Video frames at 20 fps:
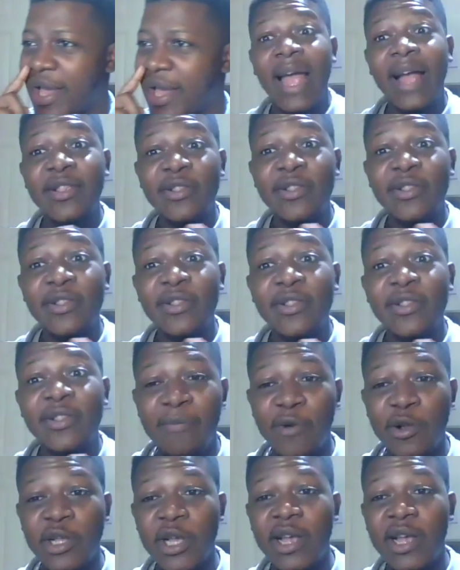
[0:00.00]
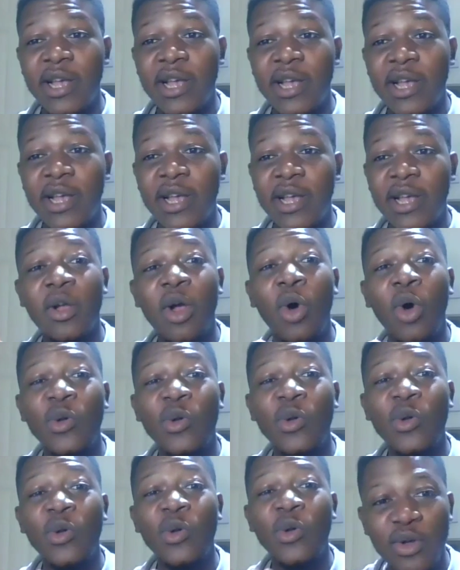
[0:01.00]
The title of my project is actually called
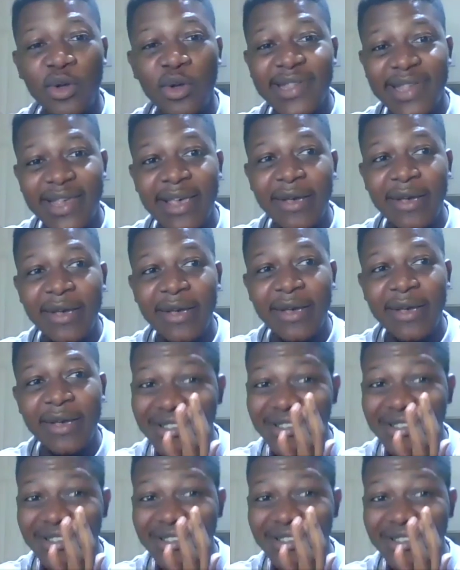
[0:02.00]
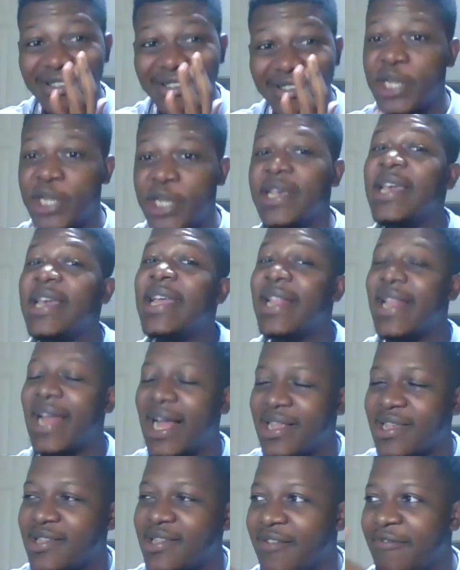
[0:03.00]
Sector Skills Strategy in
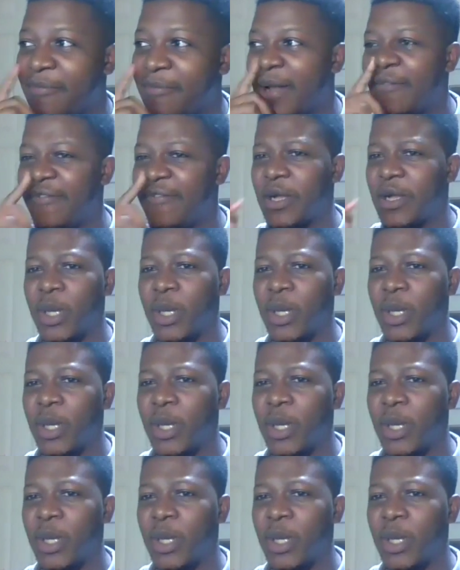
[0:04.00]
Additive Manufacturing.